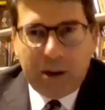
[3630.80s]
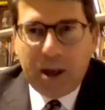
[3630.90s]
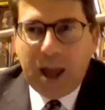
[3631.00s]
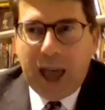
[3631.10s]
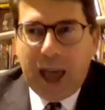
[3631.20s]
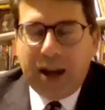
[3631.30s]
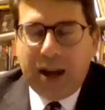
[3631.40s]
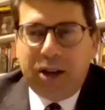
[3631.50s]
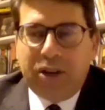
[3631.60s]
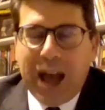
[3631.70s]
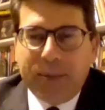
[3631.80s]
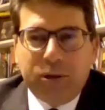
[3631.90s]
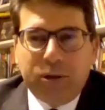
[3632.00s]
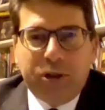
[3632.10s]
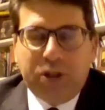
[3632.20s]
and it is
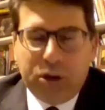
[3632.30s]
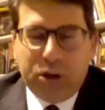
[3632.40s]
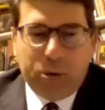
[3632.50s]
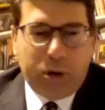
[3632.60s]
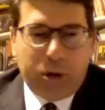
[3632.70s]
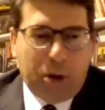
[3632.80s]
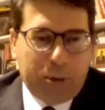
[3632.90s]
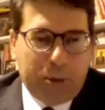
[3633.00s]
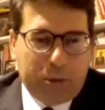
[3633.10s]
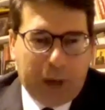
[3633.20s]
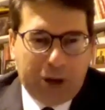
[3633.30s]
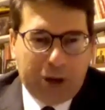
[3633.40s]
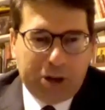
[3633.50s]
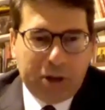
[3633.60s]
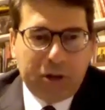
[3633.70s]
absolutely central to global supply
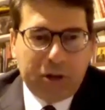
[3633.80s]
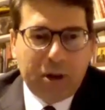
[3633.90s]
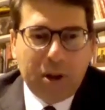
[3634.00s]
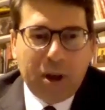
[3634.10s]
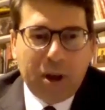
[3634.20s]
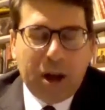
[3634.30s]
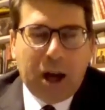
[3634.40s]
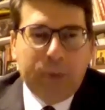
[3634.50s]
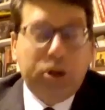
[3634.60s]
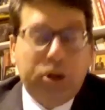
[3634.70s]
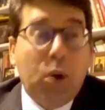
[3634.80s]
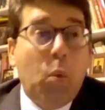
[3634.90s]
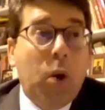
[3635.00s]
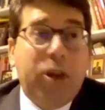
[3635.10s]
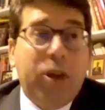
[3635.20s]
chains. So
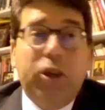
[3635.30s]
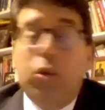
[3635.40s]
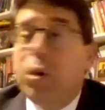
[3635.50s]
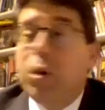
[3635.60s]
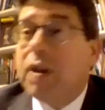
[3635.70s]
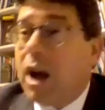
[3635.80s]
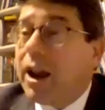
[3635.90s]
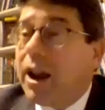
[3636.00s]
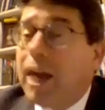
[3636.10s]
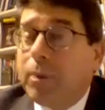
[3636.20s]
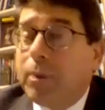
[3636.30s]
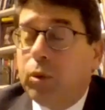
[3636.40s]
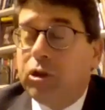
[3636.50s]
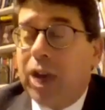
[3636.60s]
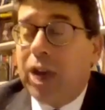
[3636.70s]
one of the things that would not happen, which
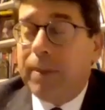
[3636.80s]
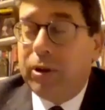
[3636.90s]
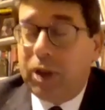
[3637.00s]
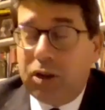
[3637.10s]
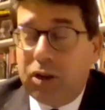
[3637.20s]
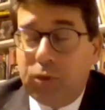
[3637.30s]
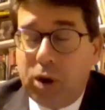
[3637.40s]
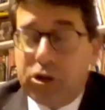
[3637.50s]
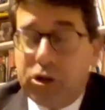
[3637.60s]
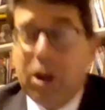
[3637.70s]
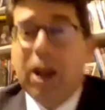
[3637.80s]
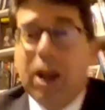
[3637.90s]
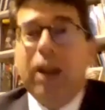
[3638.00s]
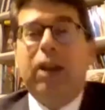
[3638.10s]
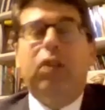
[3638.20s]
has happened in the case of Russia,
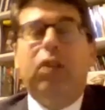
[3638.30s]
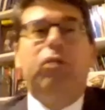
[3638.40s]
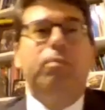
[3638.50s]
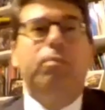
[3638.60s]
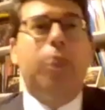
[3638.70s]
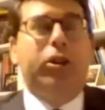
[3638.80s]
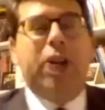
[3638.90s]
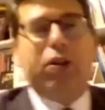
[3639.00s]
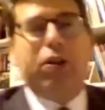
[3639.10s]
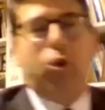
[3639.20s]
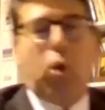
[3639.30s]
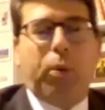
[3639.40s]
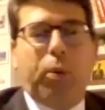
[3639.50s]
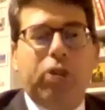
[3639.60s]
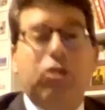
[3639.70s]
is multinational
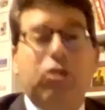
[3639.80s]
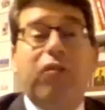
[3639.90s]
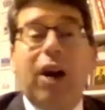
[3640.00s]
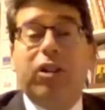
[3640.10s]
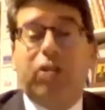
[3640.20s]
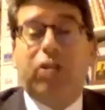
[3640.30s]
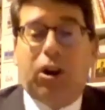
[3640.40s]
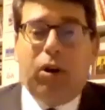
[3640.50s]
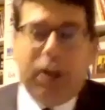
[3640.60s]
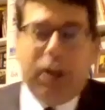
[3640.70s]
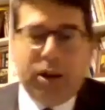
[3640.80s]
corporations voluntarily